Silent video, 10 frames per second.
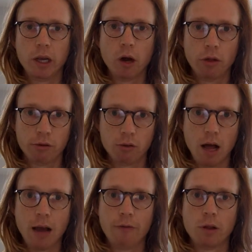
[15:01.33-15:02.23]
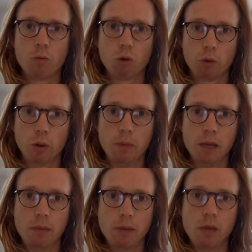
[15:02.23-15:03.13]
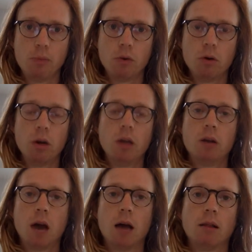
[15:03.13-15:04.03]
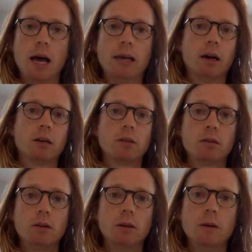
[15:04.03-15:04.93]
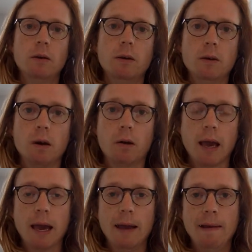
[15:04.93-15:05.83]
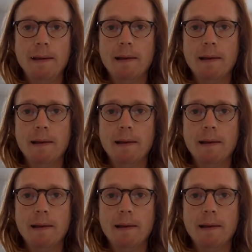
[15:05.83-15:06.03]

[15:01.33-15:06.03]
go through life and the more we meet people not like us. Okay?